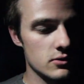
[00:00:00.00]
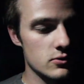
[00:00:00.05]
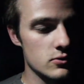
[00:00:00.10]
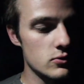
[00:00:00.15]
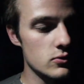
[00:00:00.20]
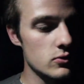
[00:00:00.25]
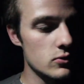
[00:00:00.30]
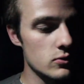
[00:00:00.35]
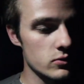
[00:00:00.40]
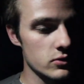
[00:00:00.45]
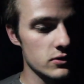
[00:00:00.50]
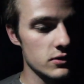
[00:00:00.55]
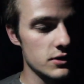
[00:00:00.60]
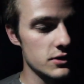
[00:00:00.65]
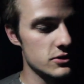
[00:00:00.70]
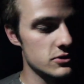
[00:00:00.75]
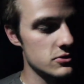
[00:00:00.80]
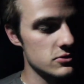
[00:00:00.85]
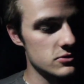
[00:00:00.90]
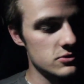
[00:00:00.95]
cool
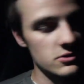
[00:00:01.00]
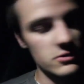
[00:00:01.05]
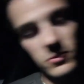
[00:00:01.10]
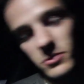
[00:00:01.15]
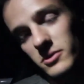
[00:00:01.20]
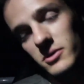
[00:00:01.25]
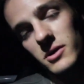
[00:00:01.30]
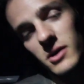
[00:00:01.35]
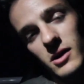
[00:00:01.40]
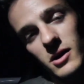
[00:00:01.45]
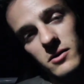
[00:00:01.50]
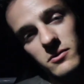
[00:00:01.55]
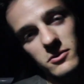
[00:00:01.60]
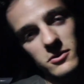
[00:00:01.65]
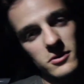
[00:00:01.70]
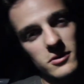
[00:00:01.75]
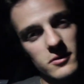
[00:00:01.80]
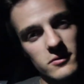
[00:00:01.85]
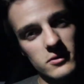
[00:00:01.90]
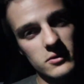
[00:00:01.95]
relationship with Calvin
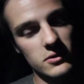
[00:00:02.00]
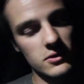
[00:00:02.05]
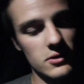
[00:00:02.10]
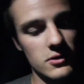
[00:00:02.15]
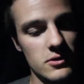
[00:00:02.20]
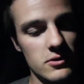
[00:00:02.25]
and everything.